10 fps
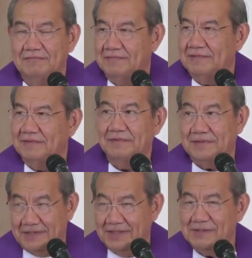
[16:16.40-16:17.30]
or the
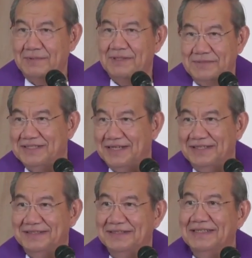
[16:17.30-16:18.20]
husband beside
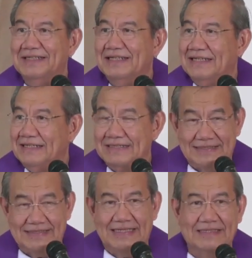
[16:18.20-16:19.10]
her is
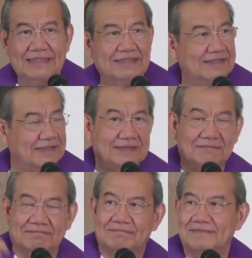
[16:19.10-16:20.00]
nagging and saying,
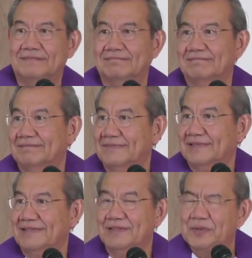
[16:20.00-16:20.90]
hmm,
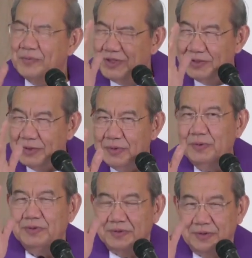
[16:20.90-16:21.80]
so we don't
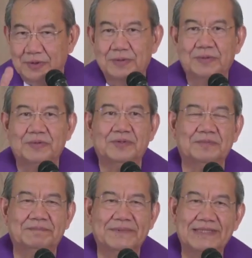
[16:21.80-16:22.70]
know, so
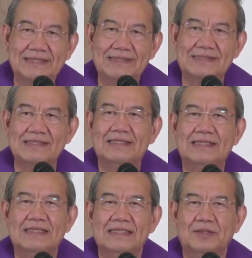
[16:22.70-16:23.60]
please
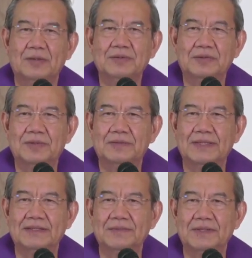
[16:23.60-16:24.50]
don't go right
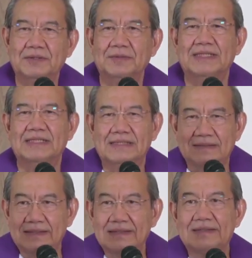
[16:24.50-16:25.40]
away to the
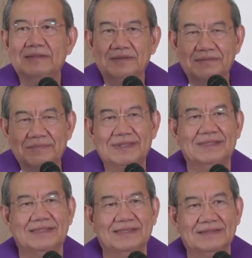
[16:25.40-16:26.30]
crowd
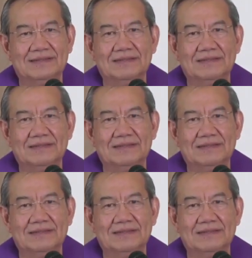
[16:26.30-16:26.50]
mentality.